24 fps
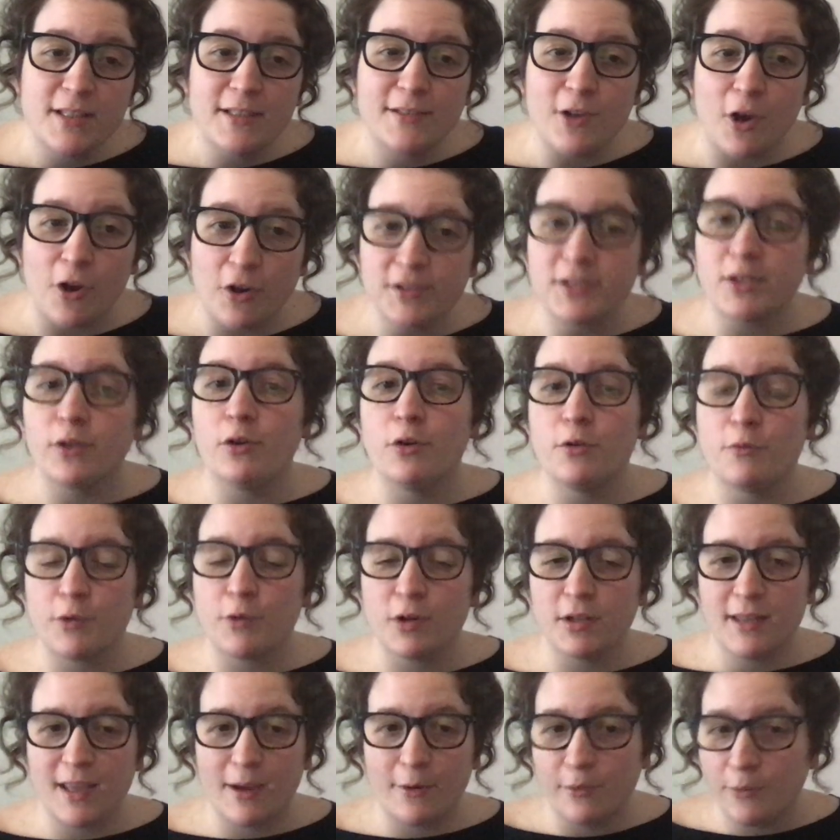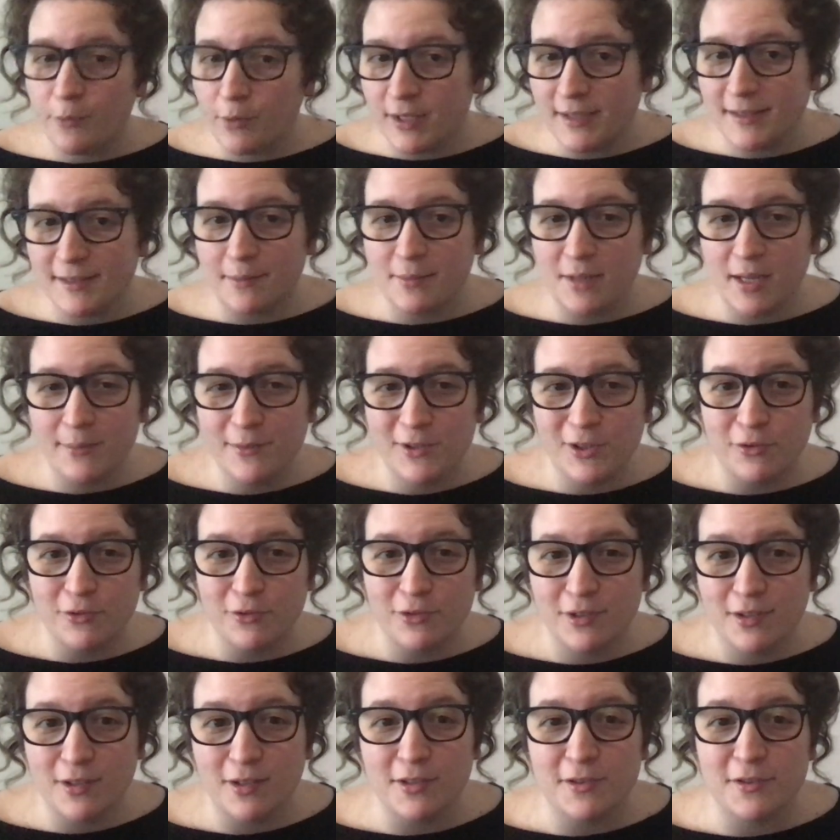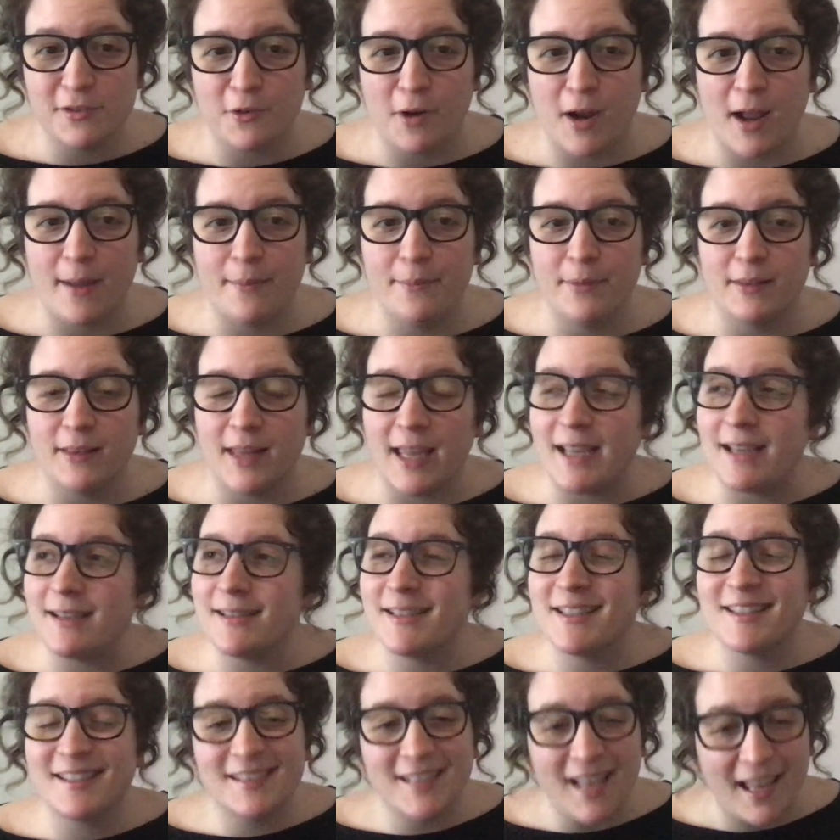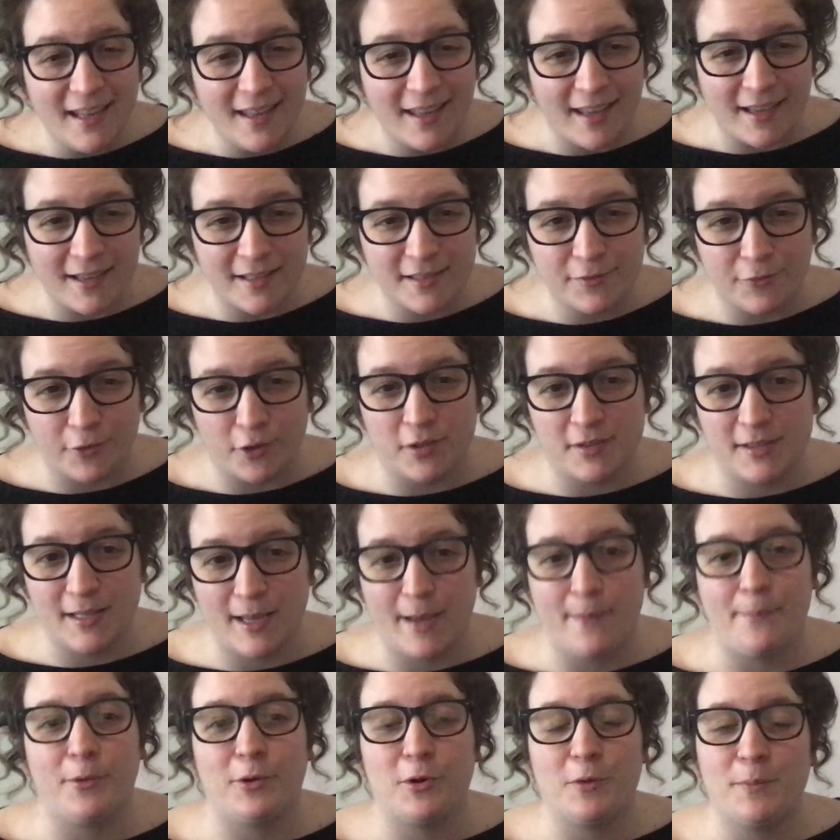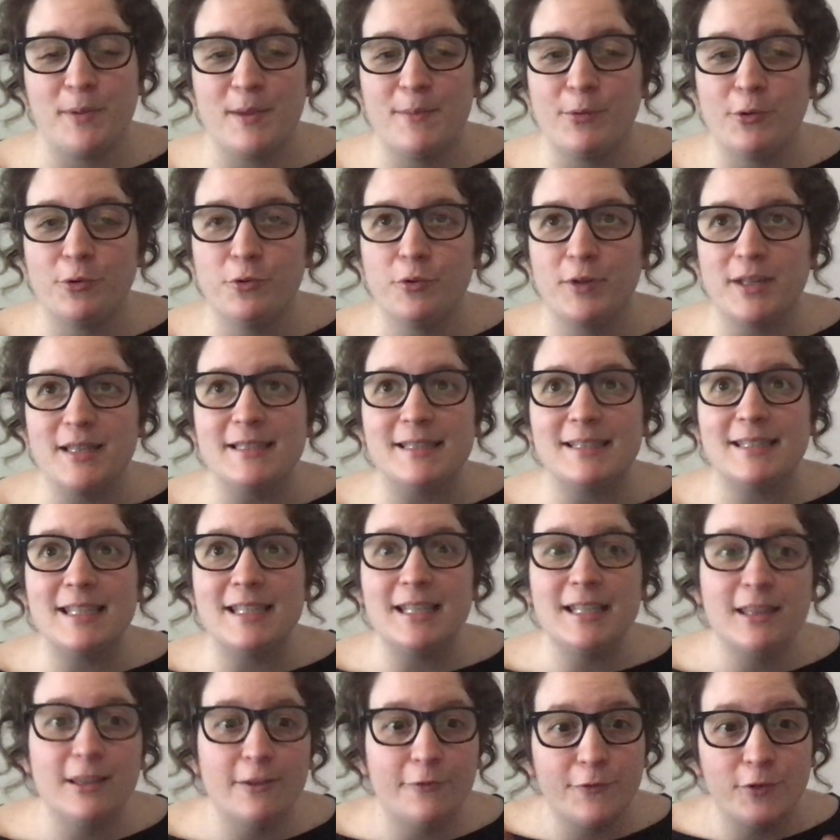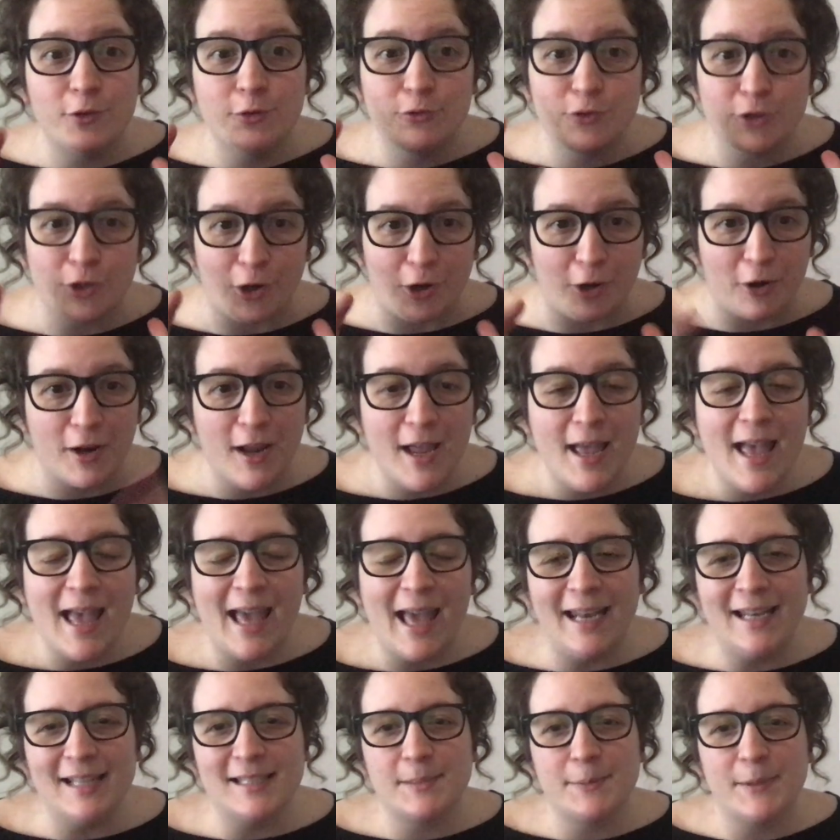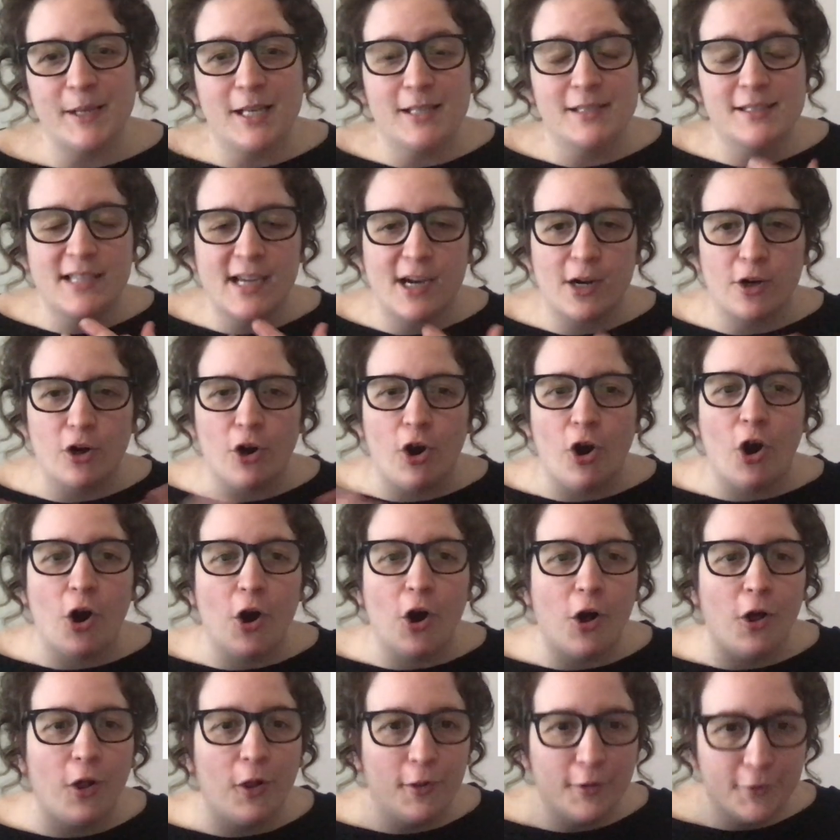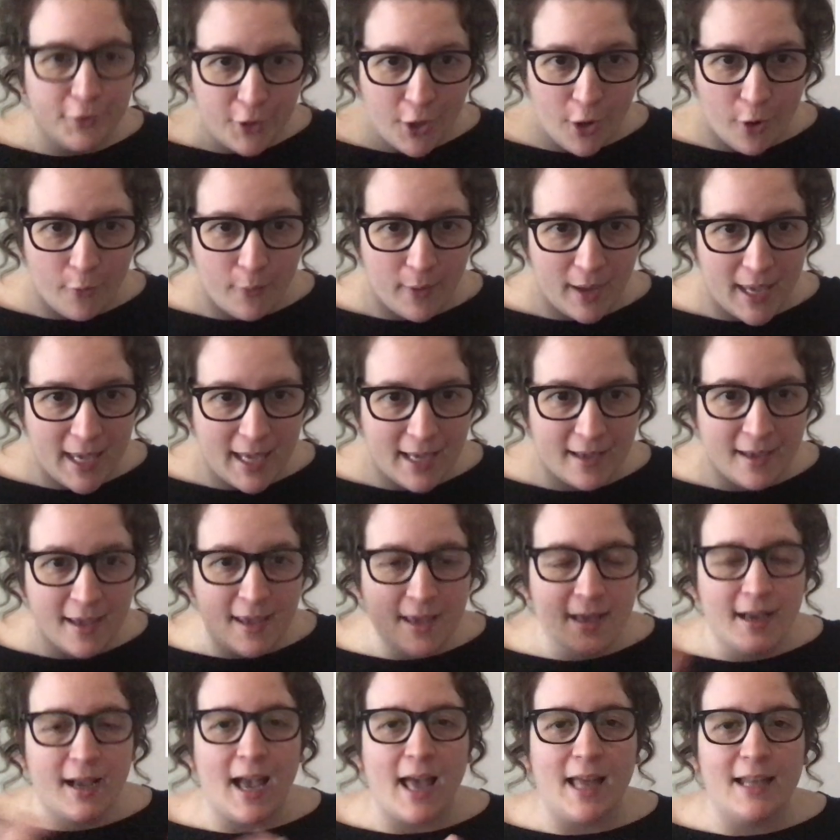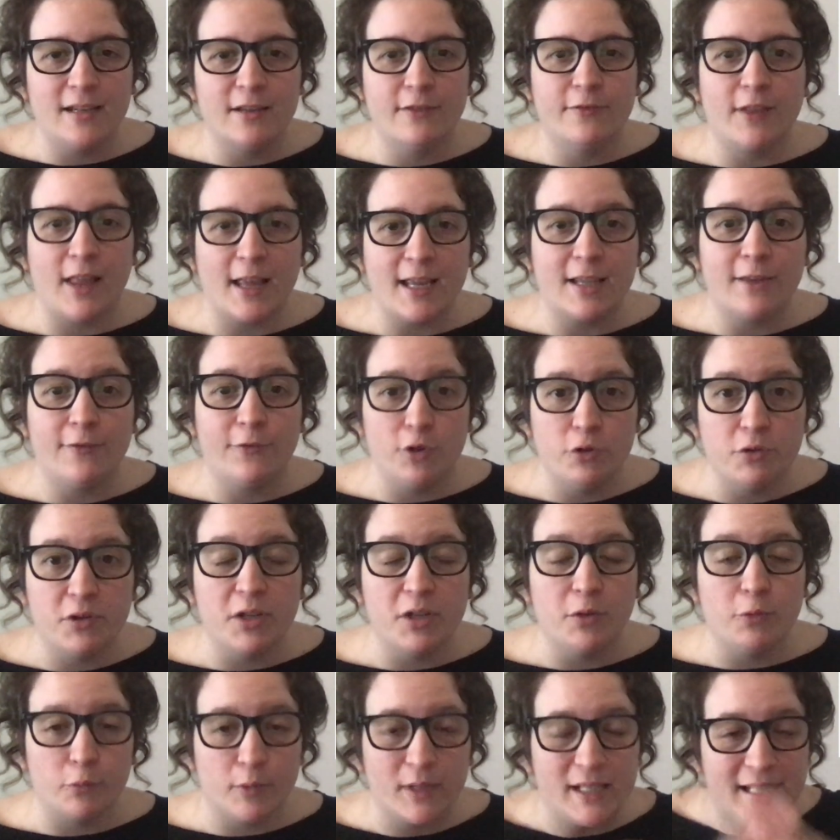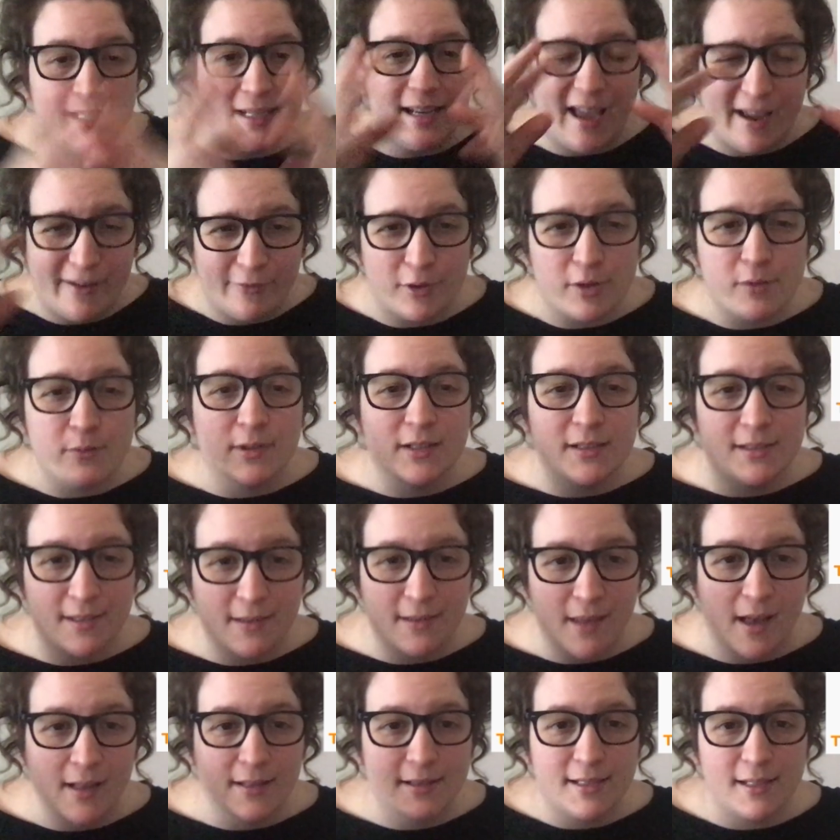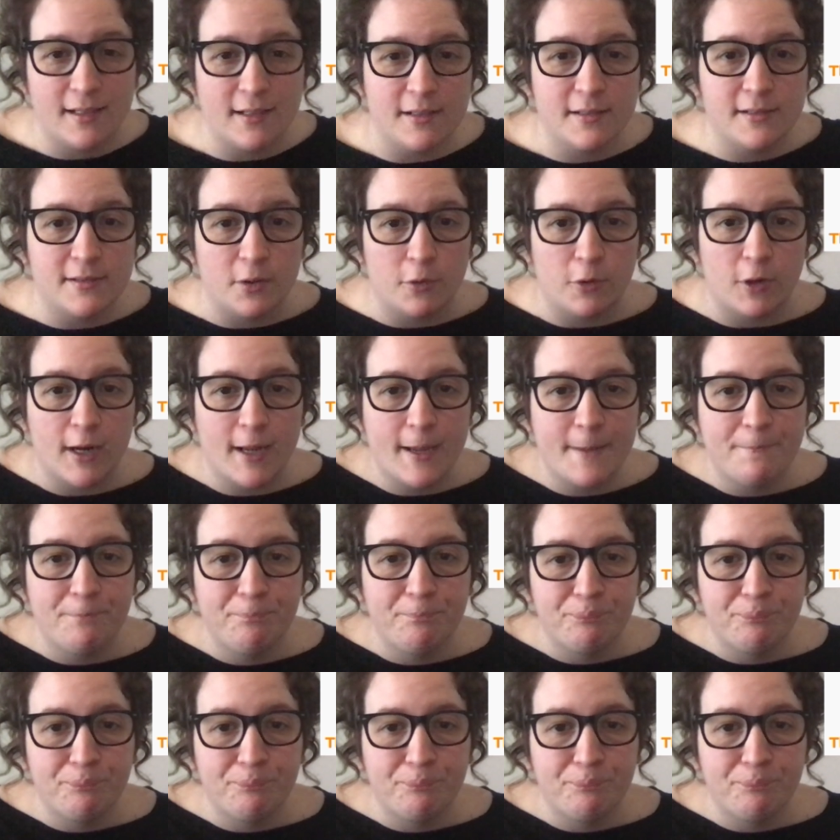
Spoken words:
is also a word that is sometimes used to describe like psychics, for example, or people who can see the future. And it's because they are all knowing, kind of like if you can read everyone's thoughts in a story.